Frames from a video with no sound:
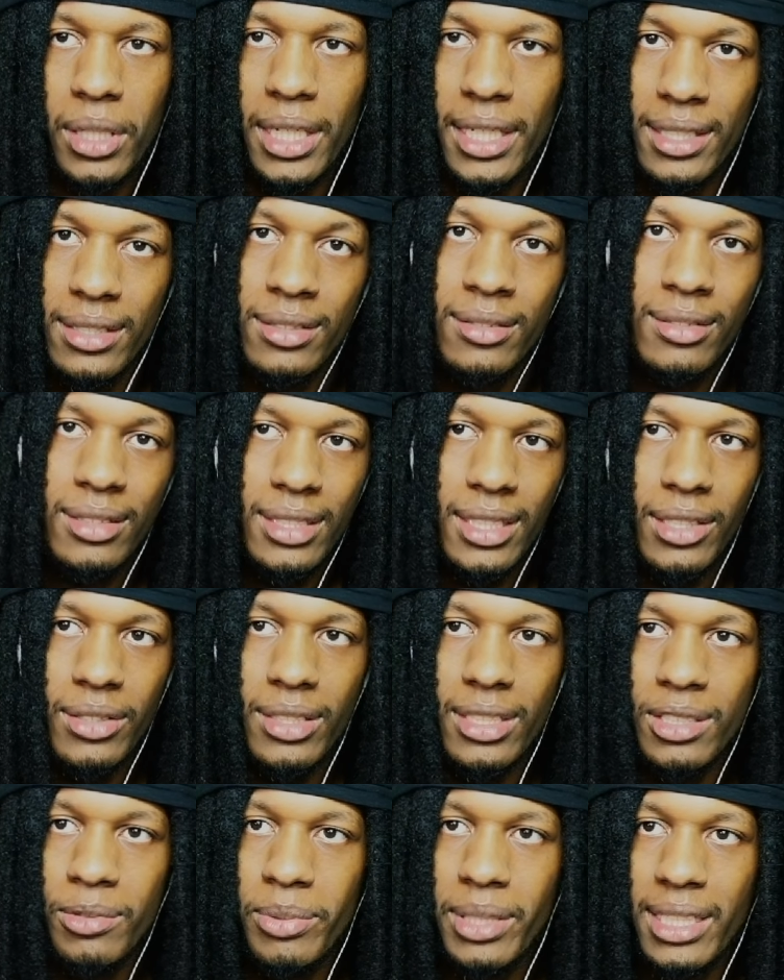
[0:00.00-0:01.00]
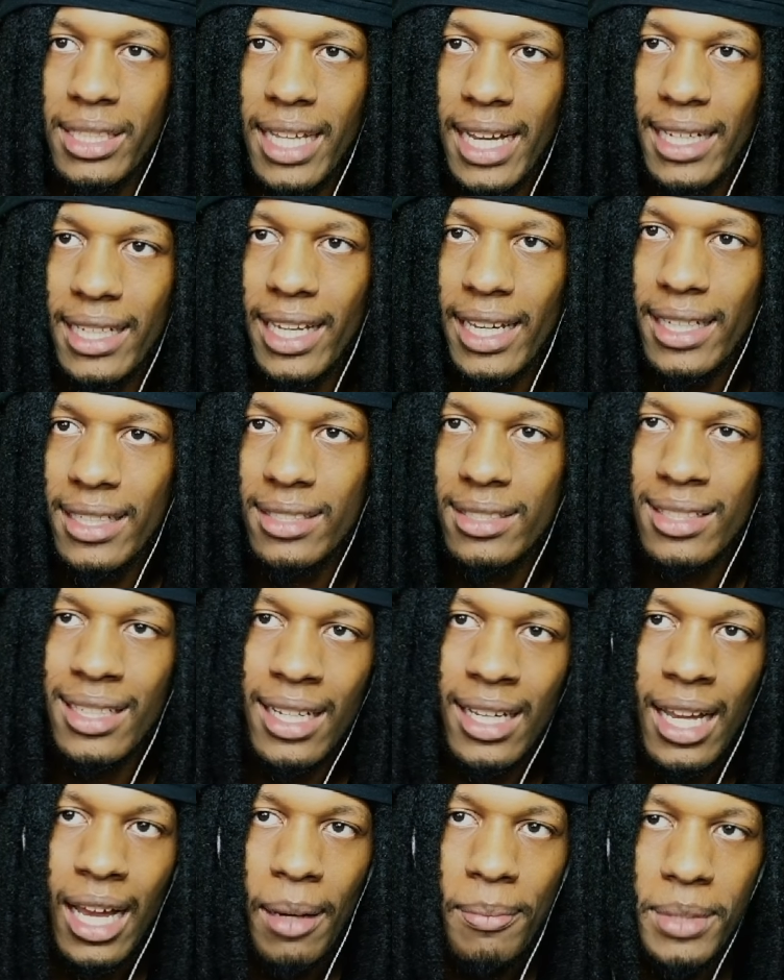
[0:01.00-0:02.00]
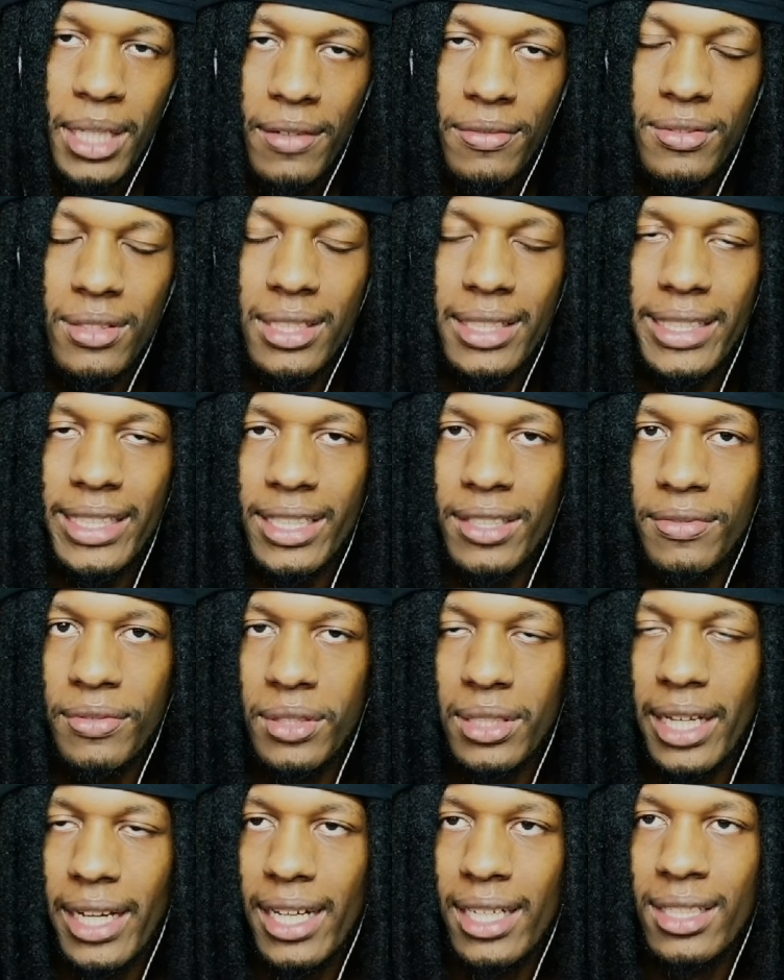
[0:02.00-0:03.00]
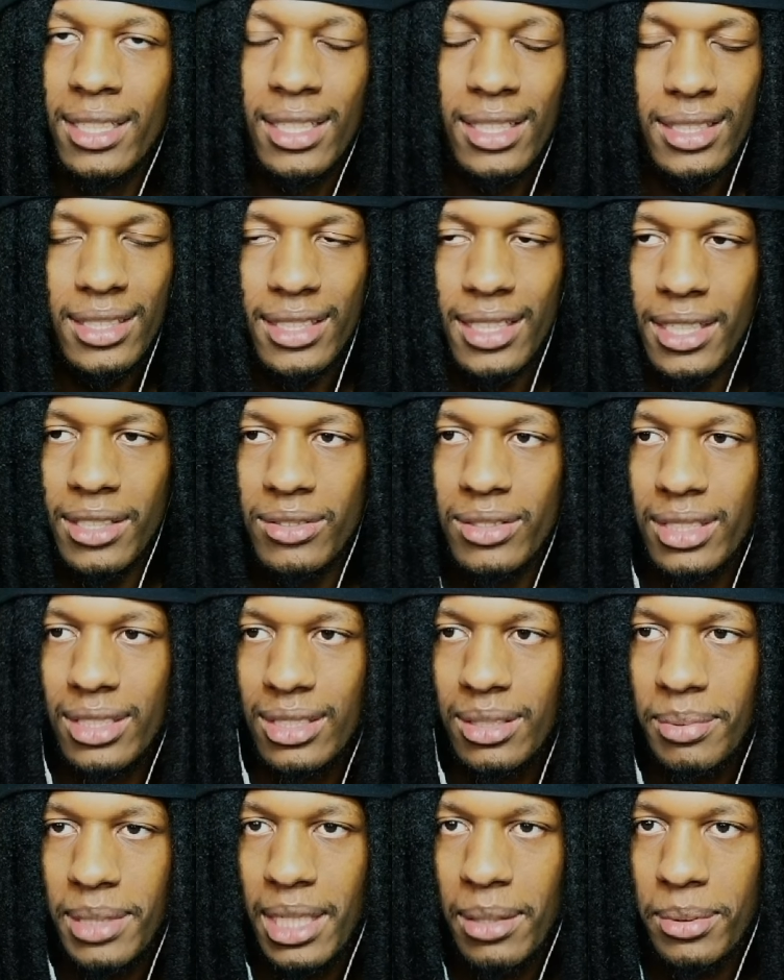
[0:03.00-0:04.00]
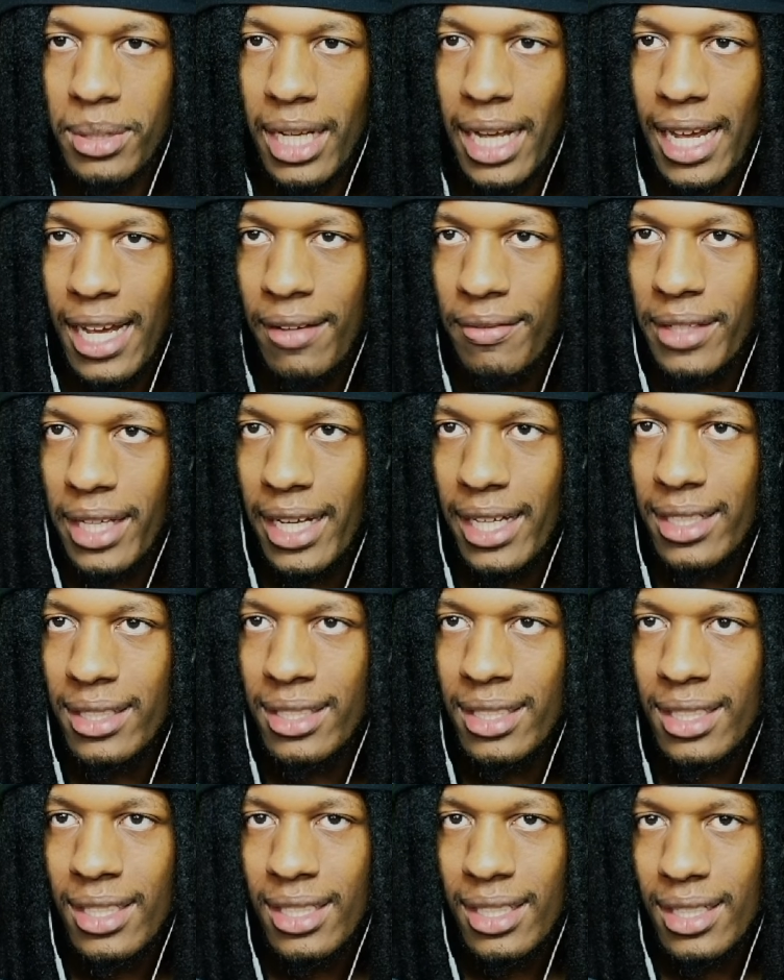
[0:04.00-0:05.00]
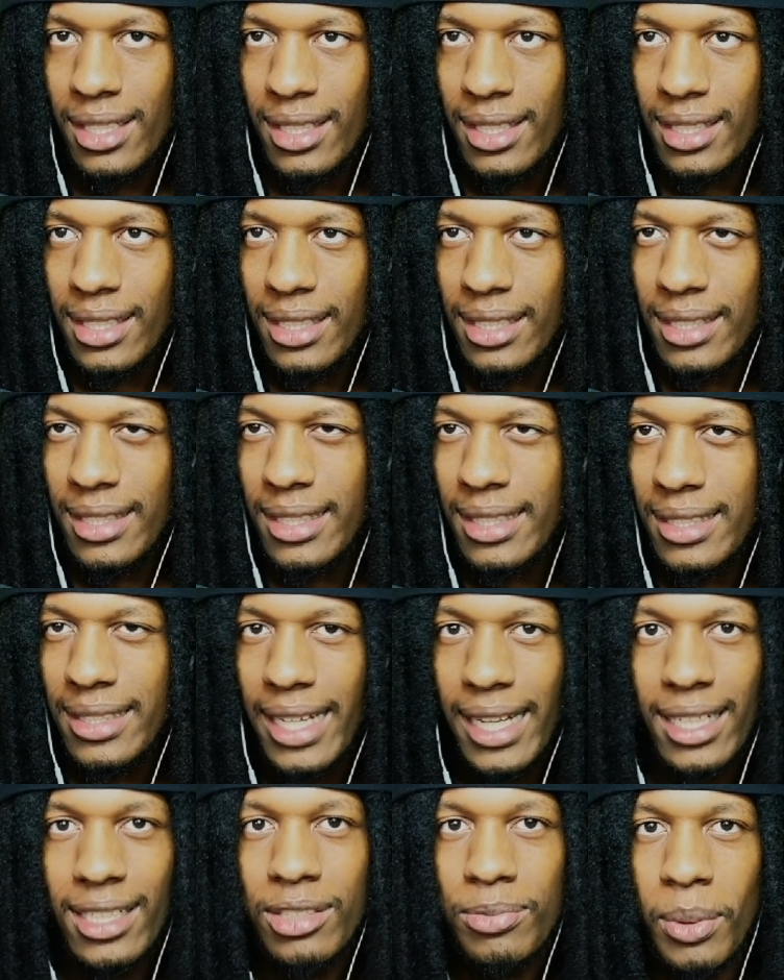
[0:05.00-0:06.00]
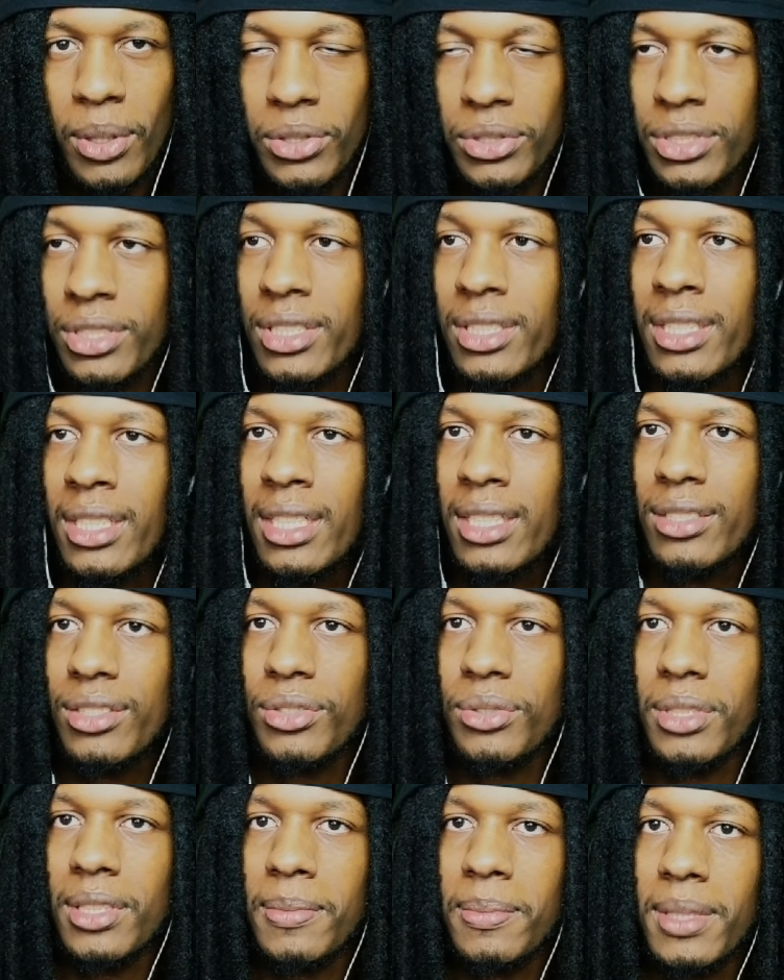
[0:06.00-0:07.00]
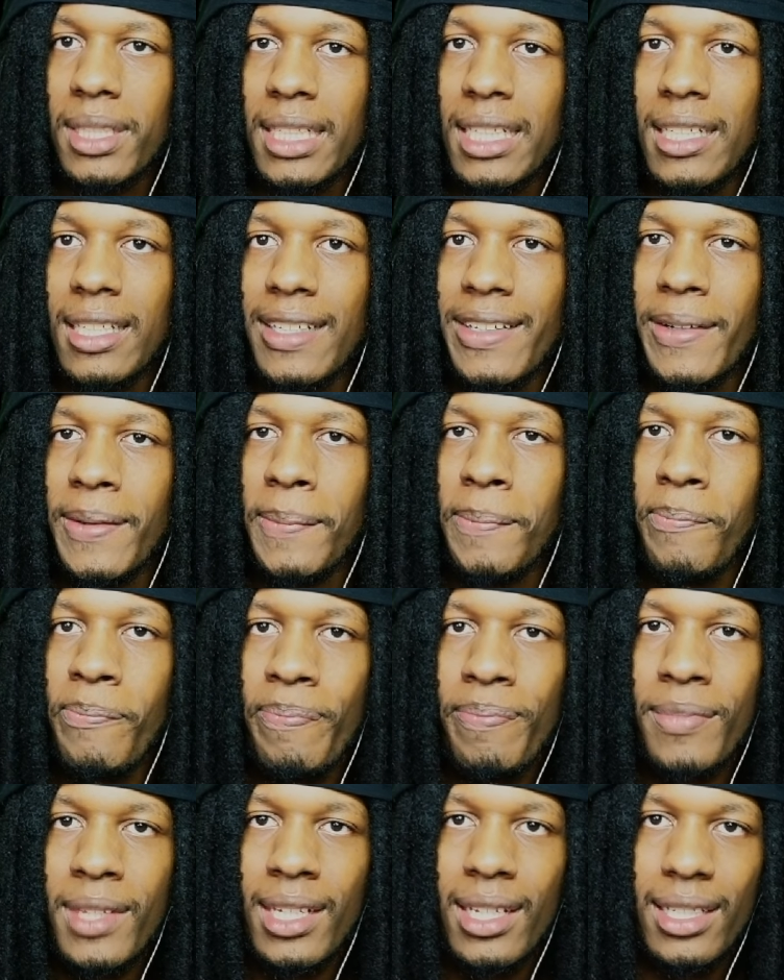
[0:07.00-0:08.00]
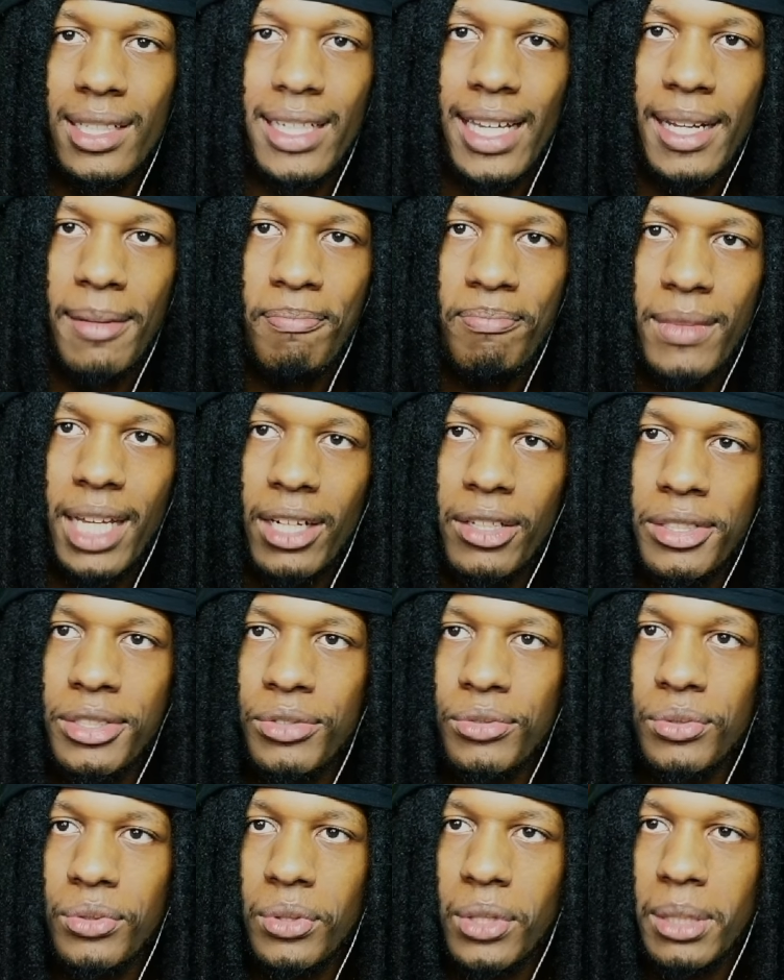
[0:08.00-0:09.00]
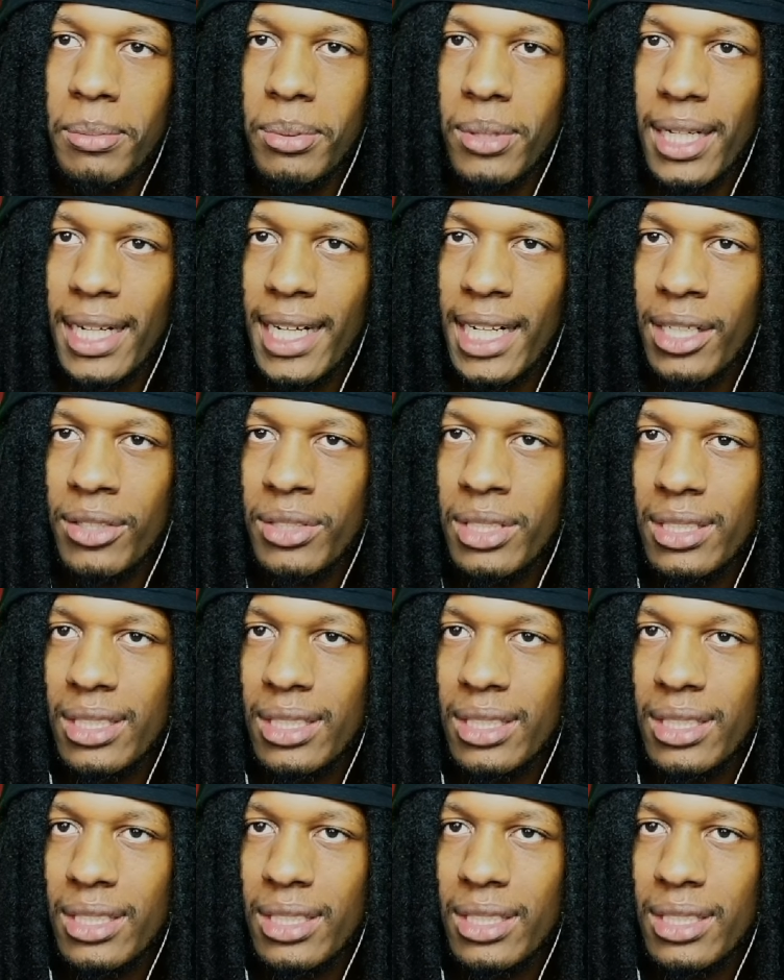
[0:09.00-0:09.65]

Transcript: And, you know, this being that case, I'm definitely here for that, you know, just to be able to have that uh that exposure to it. But um yeah, that was Roy Brown.